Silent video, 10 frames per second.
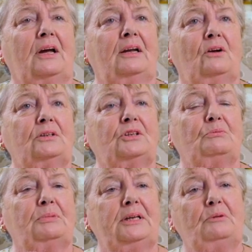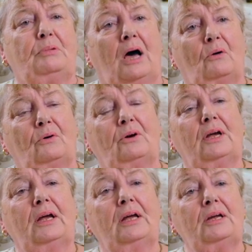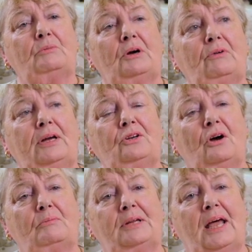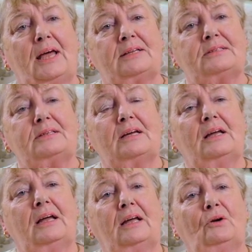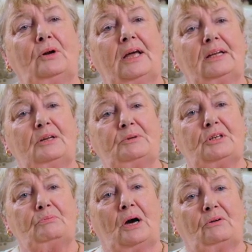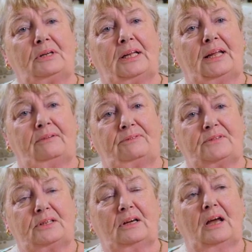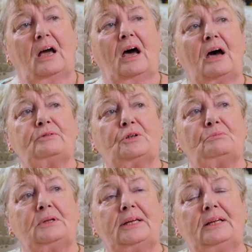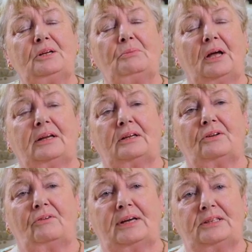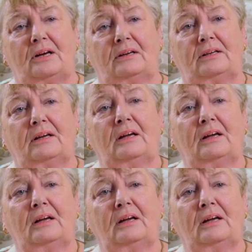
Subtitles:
I lost complete power in my right arm and hand, and I only had limited power in the left. I was completely blind in the right eye